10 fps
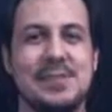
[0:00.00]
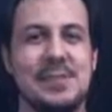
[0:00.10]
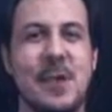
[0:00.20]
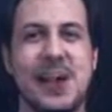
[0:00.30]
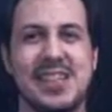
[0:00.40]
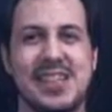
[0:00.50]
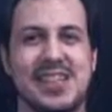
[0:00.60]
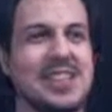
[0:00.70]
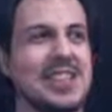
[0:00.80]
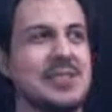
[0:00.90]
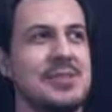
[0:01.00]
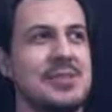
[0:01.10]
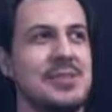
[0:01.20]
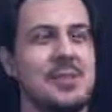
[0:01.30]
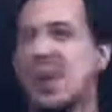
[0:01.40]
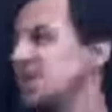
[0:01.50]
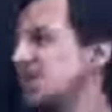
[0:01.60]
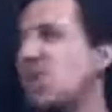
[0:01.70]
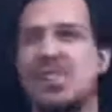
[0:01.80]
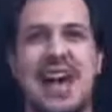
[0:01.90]
I come to bargain. He's like, wait,
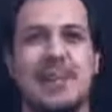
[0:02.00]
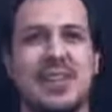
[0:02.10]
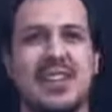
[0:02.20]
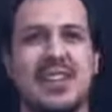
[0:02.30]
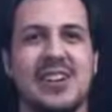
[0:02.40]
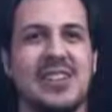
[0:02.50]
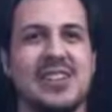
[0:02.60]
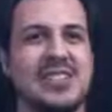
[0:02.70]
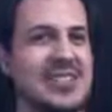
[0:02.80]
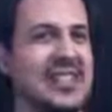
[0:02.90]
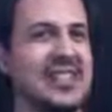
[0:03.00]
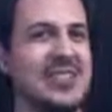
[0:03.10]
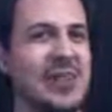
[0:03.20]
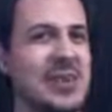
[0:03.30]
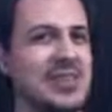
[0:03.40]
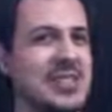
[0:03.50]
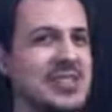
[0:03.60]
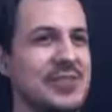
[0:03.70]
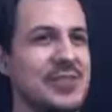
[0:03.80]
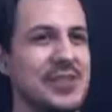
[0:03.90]
what's happening here? Dormammu's
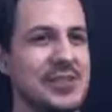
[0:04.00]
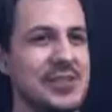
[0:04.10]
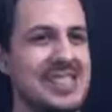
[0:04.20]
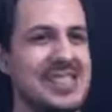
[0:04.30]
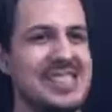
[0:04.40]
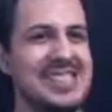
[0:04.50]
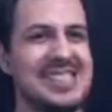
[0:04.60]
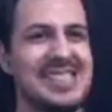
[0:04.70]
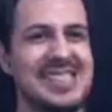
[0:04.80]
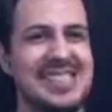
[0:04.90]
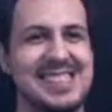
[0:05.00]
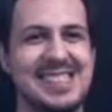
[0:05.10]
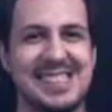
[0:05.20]
confused.